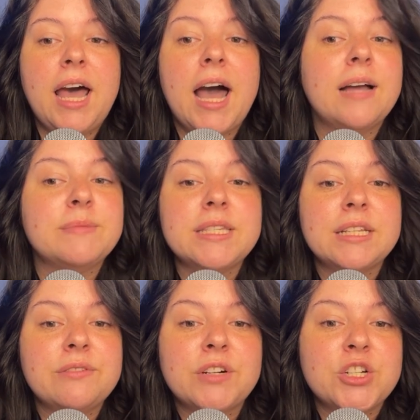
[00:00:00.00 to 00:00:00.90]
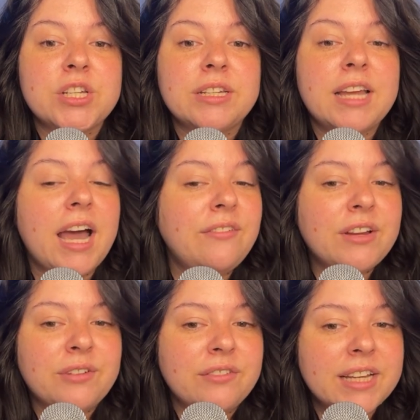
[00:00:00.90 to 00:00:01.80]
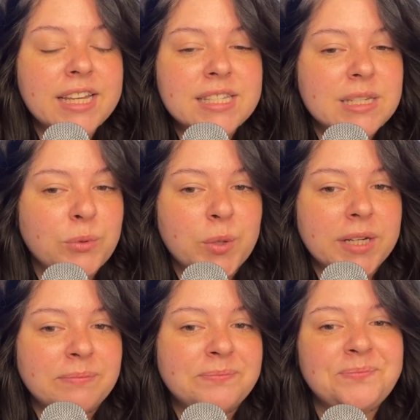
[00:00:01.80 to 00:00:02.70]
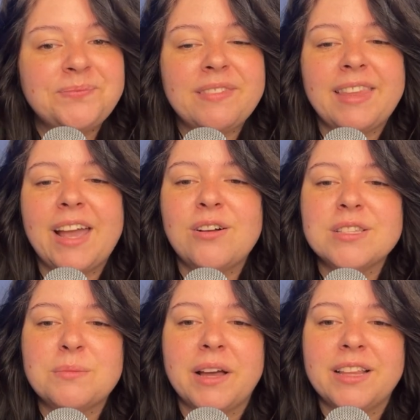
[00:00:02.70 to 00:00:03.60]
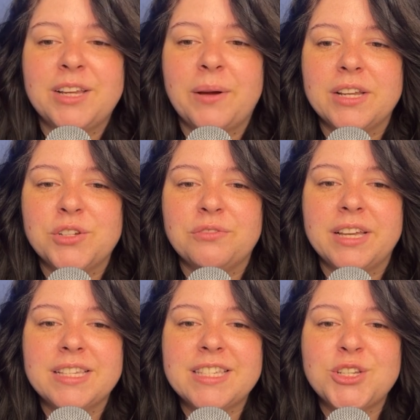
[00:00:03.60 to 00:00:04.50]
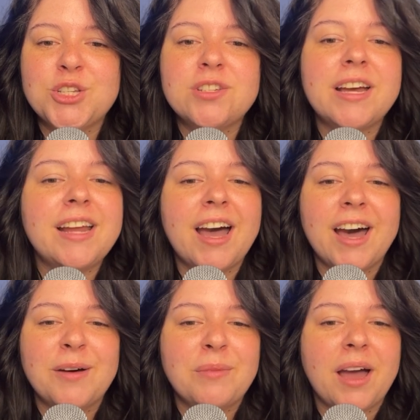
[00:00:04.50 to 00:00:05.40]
I'm still a virgin. I've never even kissed a boy. They all smile and you hide your face. Shut up.